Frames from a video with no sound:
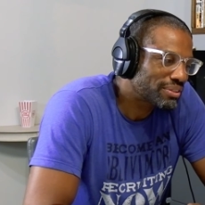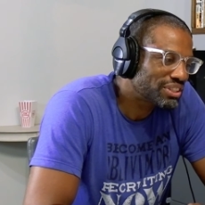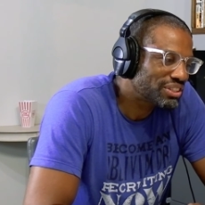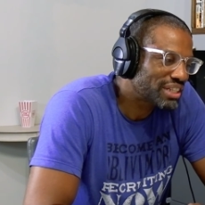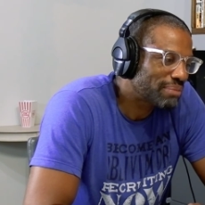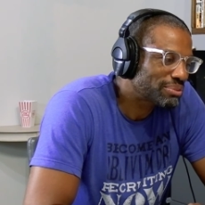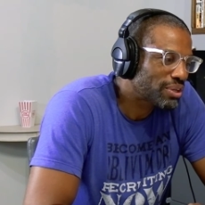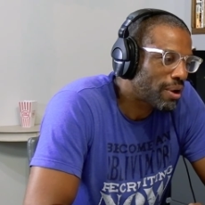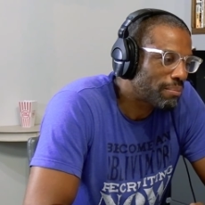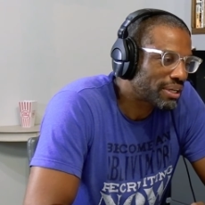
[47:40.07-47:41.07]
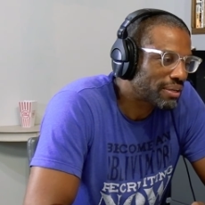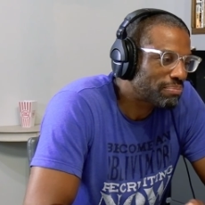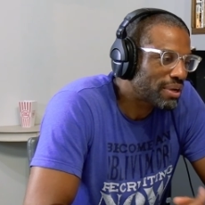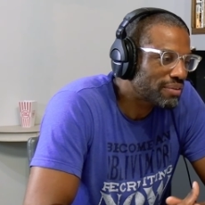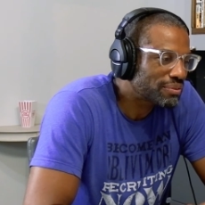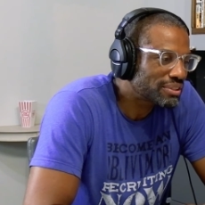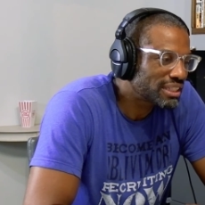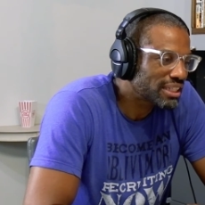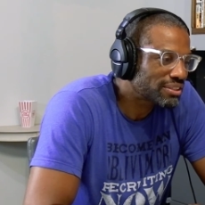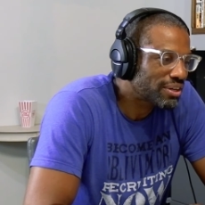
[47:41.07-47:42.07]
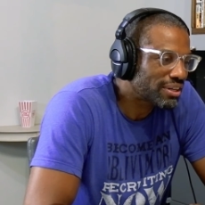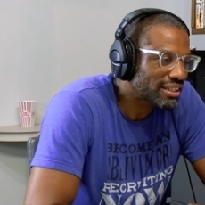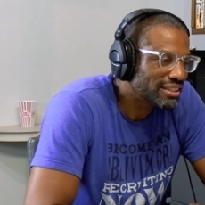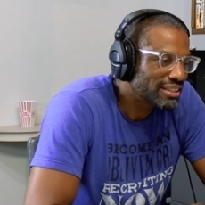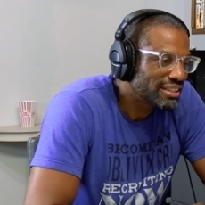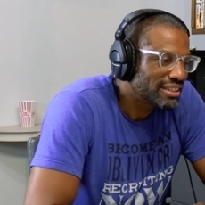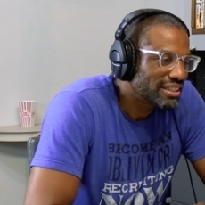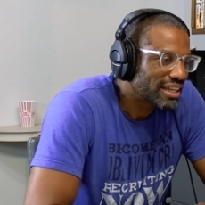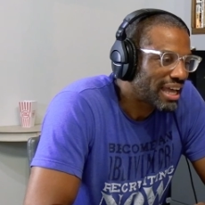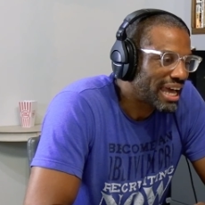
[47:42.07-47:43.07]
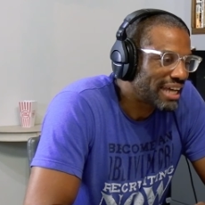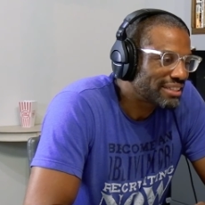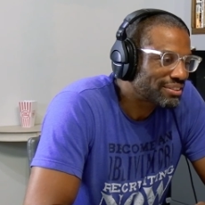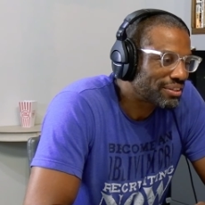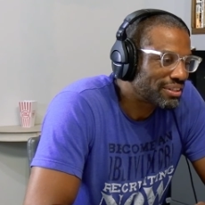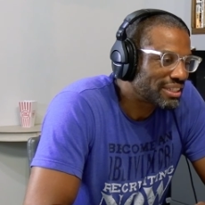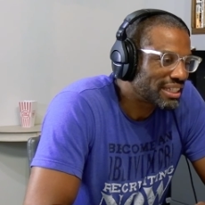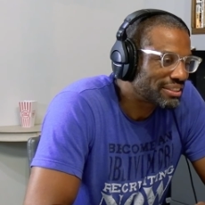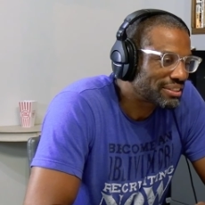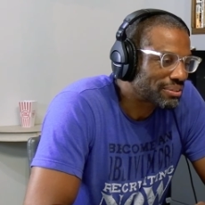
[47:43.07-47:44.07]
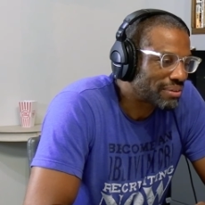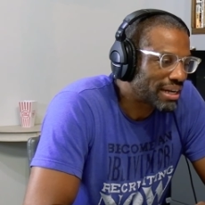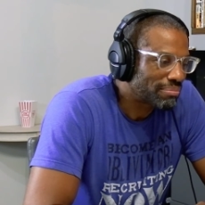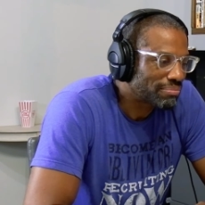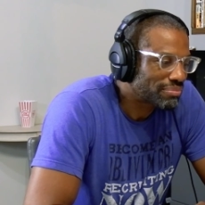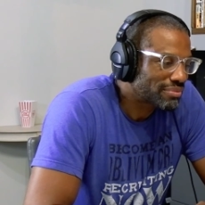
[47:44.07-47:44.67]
Chris James Comic, both on TikTok and on Instagram.